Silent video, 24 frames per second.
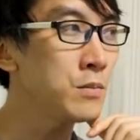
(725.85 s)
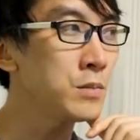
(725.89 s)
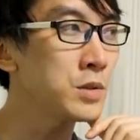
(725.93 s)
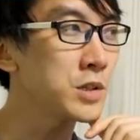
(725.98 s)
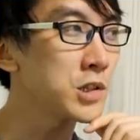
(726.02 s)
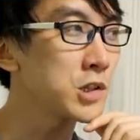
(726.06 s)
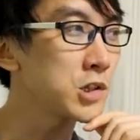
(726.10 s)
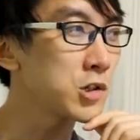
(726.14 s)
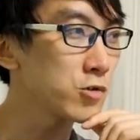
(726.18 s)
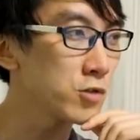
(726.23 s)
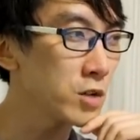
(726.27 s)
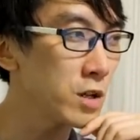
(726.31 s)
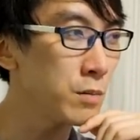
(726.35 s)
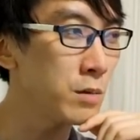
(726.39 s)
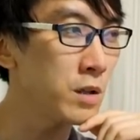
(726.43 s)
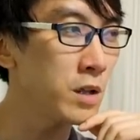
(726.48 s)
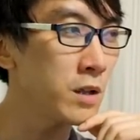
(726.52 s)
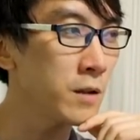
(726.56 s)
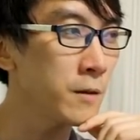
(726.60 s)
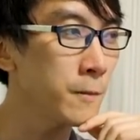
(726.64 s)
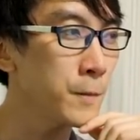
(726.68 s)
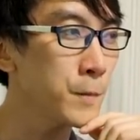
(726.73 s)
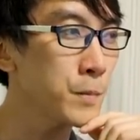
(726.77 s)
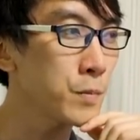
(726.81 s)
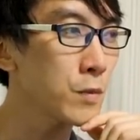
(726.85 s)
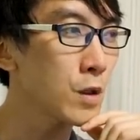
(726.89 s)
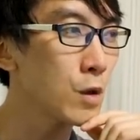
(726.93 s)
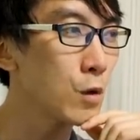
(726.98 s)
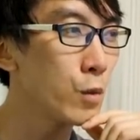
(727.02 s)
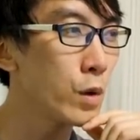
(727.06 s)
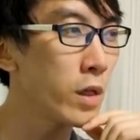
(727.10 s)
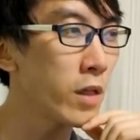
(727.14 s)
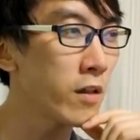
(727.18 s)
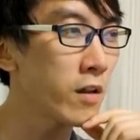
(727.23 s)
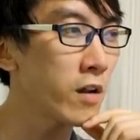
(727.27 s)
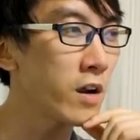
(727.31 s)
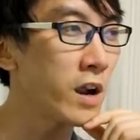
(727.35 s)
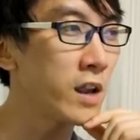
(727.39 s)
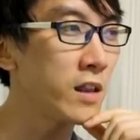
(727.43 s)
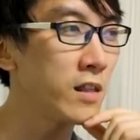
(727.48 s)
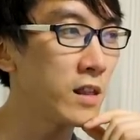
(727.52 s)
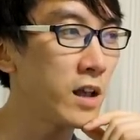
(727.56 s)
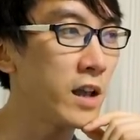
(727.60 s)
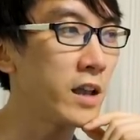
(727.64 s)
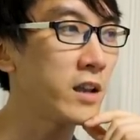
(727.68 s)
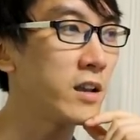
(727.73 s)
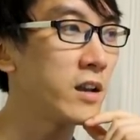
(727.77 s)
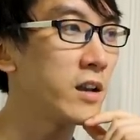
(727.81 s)
streaming, whether I
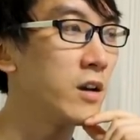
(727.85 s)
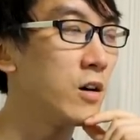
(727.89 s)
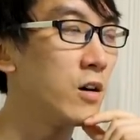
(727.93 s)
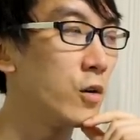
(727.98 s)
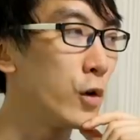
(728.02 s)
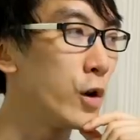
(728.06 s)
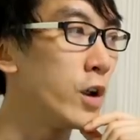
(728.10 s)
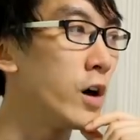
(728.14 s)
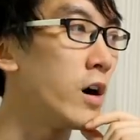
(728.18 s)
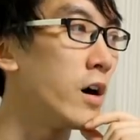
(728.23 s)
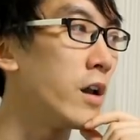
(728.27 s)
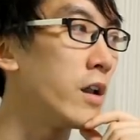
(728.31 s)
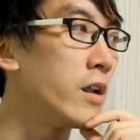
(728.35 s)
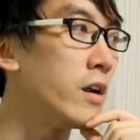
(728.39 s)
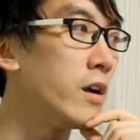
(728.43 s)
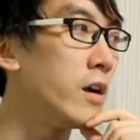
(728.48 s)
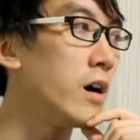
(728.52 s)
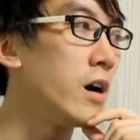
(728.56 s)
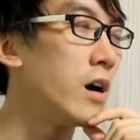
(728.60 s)
like it or not,